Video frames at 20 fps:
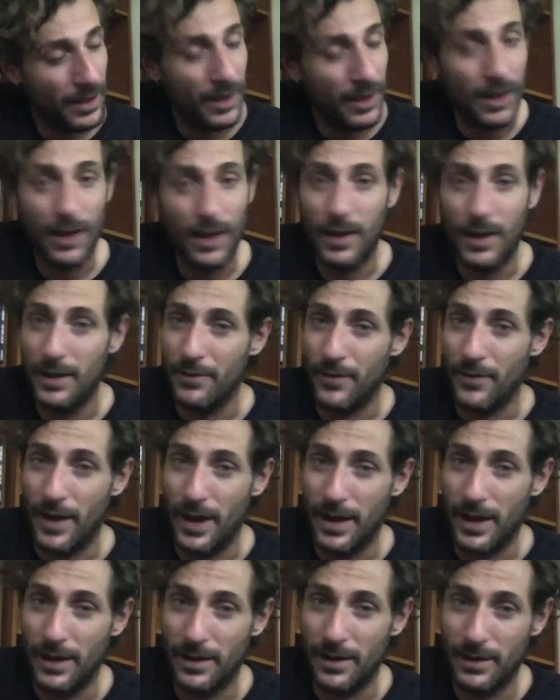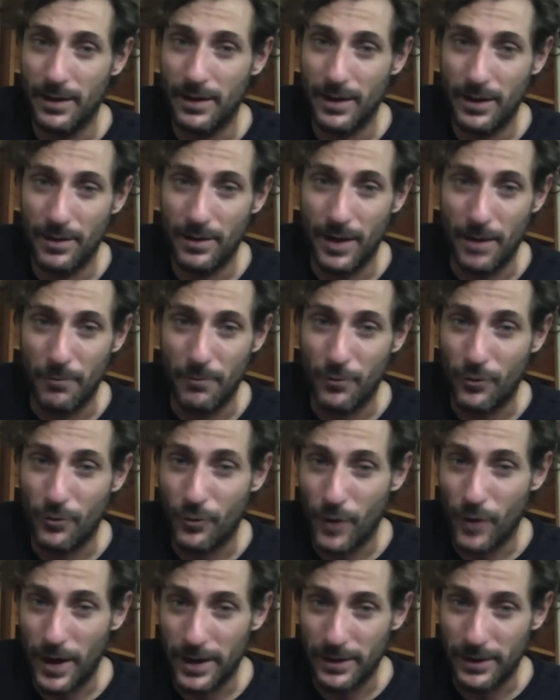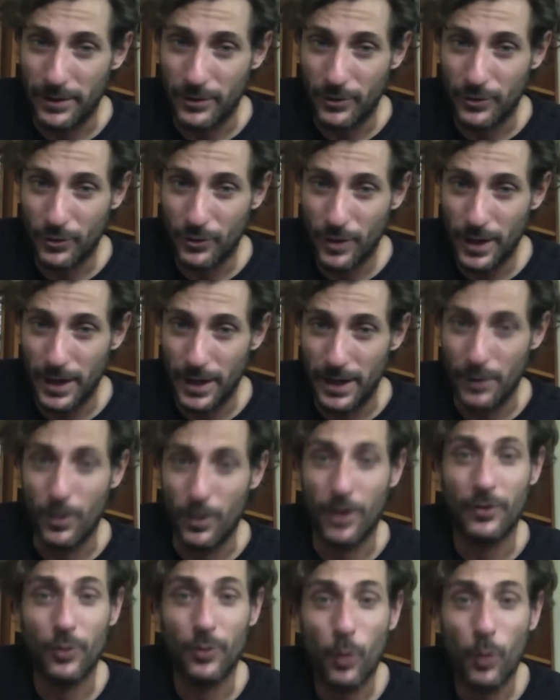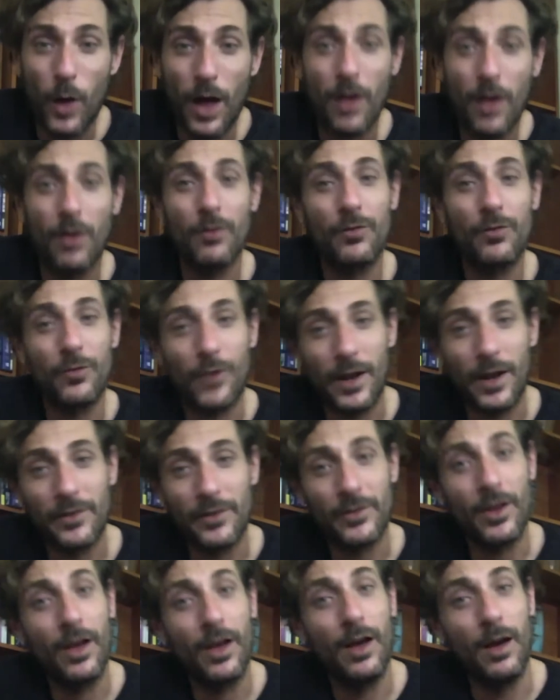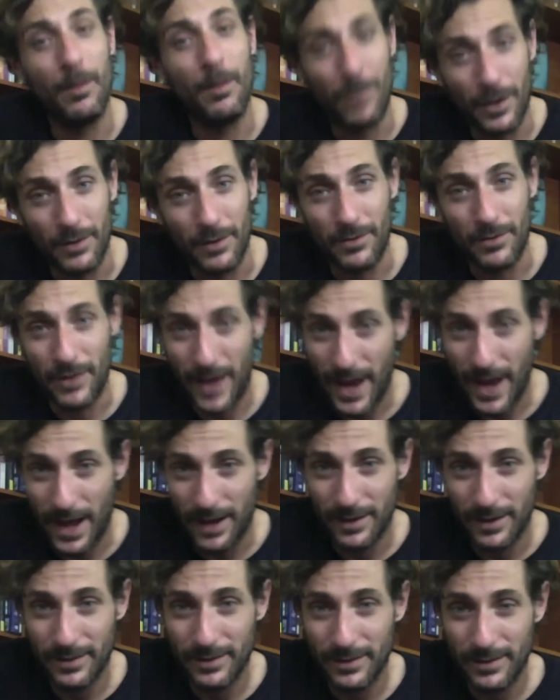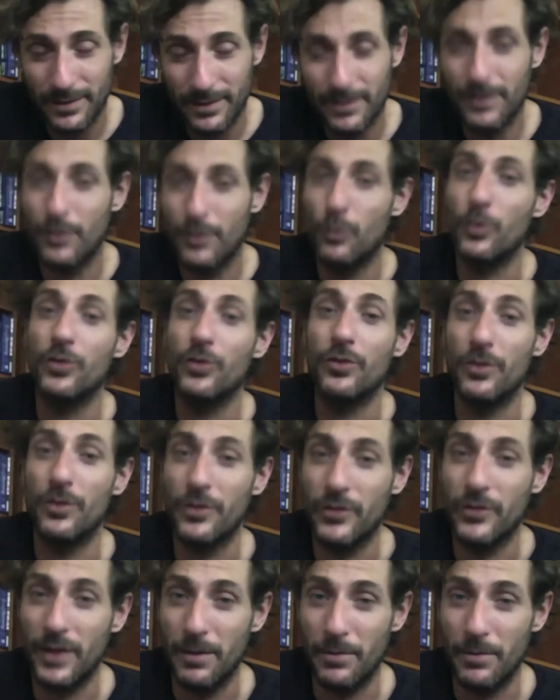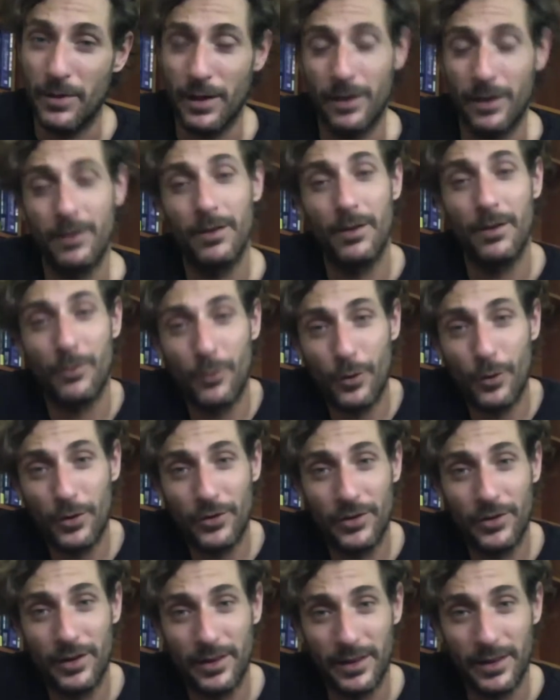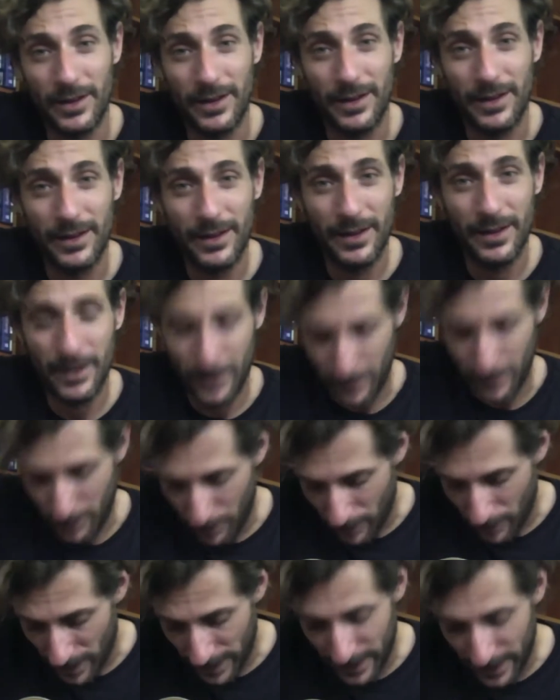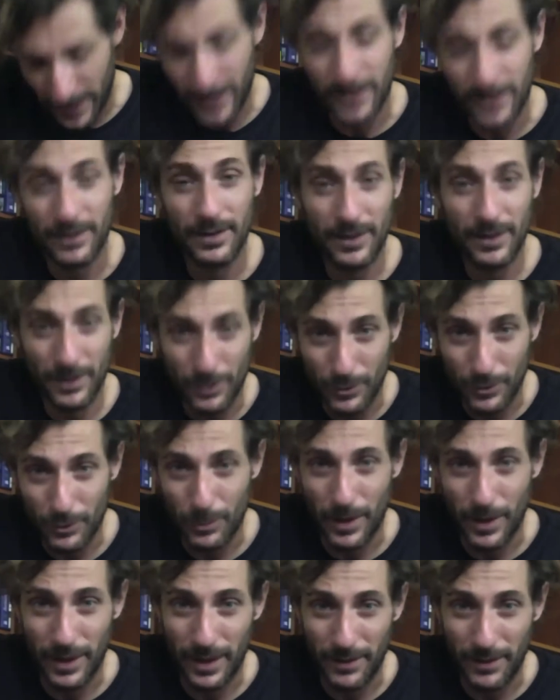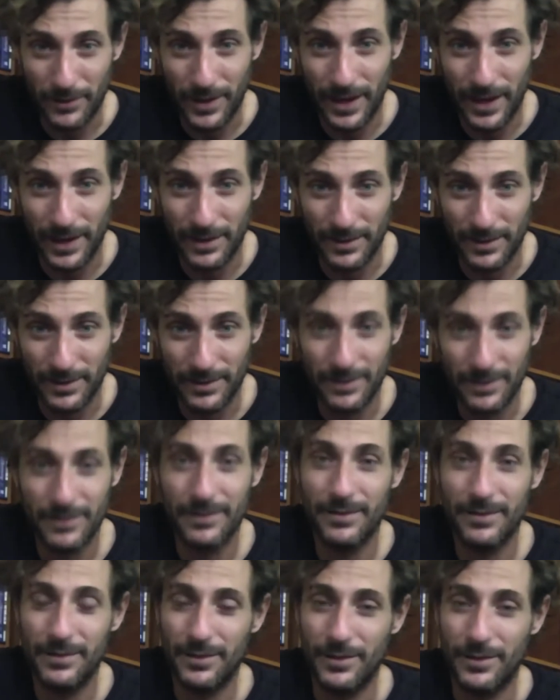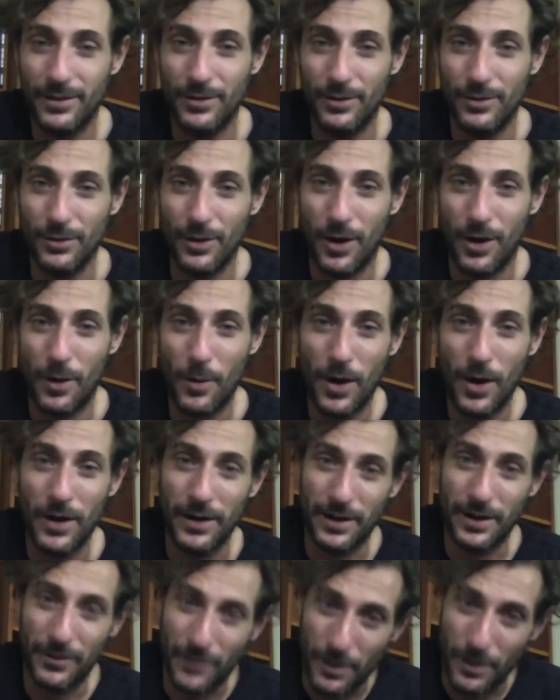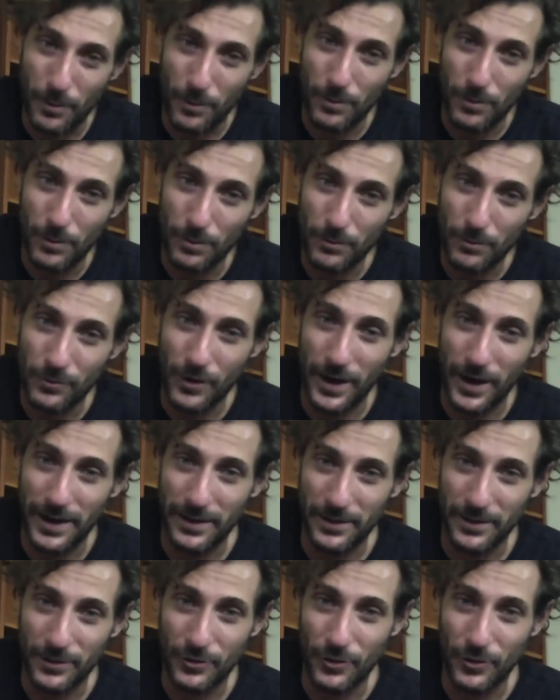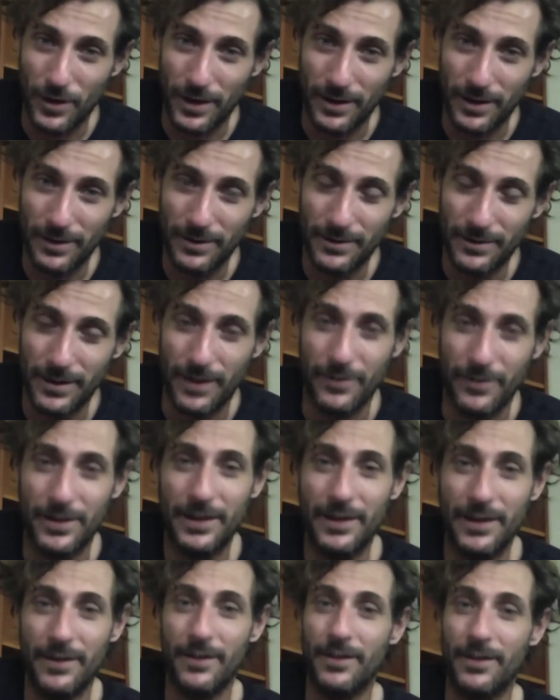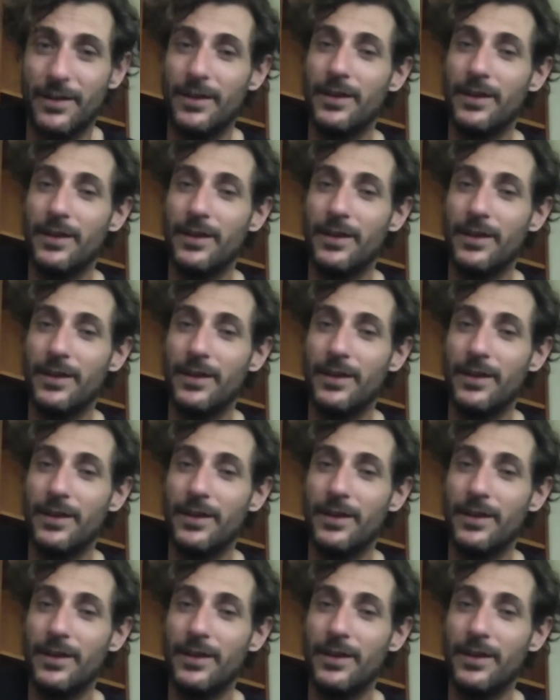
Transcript: If I am fretting the string anywhere, 12 frets above that will do the same thing. Unfortunately, I can't use my left hand to do the harmonic if I'm fretting the string down here.